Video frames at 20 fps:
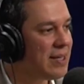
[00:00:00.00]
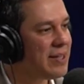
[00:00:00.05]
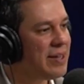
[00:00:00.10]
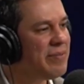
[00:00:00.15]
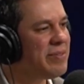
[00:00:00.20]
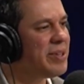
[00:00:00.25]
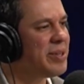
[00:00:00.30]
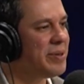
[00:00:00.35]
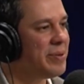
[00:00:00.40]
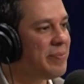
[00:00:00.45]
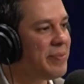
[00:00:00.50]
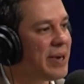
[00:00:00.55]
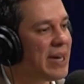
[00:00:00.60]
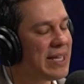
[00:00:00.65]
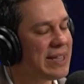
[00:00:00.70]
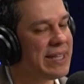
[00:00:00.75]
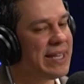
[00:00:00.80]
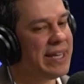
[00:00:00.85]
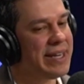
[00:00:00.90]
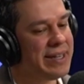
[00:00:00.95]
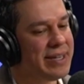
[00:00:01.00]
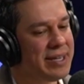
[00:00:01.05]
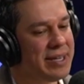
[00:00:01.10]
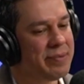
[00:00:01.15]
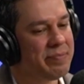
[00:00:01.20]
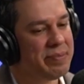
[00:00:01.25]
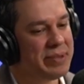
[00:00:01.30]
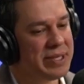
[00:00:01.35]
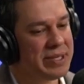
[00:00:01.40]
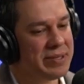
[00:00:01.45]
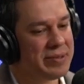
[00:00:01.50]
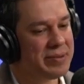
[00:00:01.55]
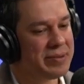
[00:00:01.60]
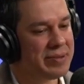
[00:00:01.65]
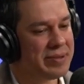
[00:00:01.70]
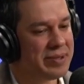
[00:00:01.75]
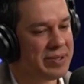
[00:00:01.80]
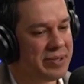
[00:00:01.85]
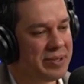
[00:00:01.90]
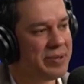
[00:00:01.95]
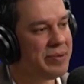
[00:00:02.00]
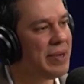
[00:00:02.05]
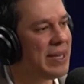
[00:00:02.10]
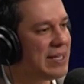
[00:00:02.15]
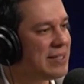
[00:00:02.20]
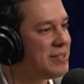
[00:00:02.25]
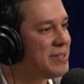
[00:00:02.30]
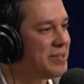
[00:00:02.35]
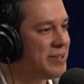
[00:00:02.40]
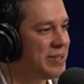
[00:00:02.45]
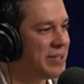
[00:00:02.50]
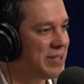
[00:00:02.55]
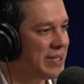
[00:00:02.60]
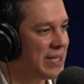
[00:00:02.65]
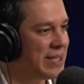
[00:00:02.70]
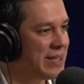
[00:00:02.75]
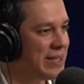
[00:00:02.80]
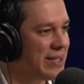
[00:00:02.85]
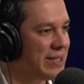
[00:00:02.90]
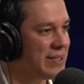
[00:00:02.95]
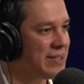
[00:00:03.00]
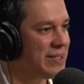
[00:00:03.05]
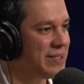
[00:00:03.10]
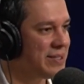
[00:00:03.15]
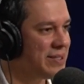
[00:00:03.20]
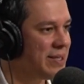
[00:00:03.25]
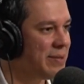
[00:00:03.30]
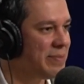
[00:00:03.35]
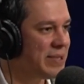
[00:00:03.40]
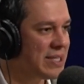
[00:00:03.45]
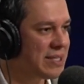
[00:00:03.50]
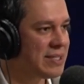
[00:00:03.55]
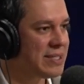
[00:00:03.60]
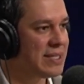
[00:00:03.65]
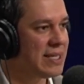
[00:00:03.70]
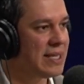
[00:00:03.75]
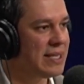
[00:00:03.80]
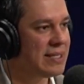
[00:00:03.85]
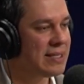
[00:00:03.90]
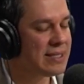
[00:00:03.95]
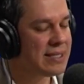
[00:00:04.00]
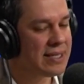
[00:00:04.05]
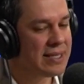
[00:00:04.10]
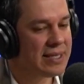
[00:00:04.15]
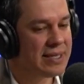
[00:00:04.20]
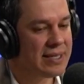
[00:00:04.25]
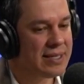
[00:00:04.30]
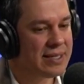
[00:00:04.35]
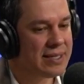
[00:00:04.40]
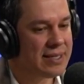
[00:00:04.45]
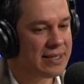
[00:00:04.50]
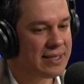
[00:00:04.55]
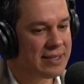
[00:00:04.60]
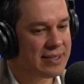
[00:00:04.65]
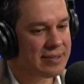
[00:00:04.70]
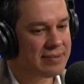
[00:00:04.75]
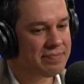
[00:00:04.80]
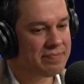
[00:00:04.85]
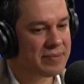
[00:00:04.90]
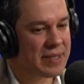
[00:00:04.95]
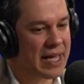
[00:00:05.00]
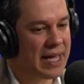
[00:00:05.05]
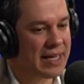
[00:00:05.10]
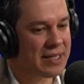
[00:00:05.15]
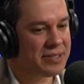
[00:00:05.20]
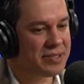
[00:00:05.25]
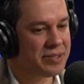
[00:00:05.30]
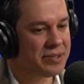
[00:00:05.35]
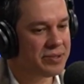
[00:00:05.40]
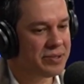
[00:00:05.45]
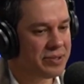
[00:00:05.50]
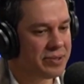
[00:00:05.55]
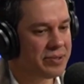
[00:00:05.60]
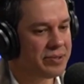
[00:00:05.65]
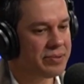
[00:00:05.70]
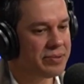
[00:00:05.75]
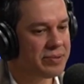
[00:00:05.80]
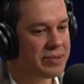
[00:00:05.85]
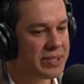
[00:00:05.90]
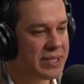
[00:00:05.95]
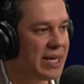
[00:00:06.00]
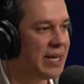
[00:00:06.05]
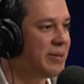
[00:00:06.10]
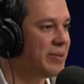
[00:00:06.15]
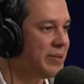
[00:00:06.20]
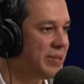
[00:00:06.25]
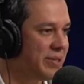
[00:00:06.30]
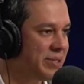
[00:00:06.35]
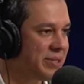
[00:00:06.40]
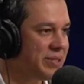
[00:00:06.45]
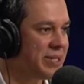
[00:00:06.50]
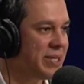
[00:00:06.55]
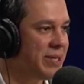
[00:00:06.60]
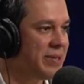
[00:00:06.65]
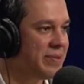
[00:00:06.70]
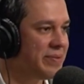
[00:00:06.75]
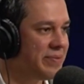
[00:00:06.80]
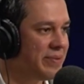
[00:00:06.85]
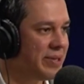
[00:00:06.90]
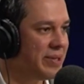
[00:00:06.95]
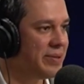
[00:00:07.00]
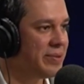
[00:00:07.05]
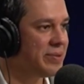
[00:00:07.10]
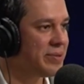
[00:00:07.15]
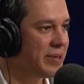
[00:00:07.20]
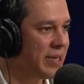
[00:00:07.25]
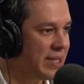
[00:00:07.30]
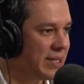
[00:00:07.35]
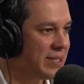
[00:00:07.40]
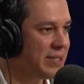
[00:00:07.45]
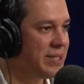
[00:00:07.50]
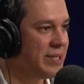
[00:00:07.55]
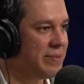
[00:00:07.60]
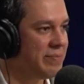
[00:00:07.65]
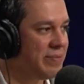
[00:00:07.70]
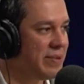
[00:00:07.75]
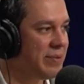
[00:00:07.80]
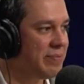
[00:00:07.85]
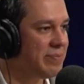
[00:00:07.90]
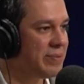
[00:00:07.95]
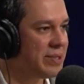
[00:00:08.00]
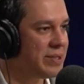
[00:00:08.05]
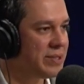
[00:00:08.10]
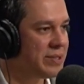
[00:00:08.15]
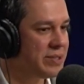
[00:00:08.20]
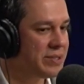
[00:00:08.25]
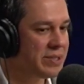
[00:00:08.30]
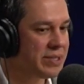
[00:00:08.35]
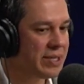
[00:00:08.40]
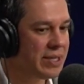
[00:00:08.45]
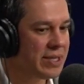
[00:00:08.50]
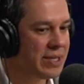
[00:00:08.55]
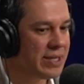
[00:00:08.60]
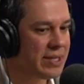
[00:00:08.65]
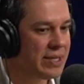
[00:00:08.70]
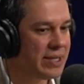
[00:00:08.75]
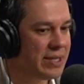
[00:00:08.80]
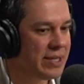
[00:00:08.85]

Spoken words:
I love that you brought that up, and you answered it, I think, to some extent. As you do scale yourself and you train team members,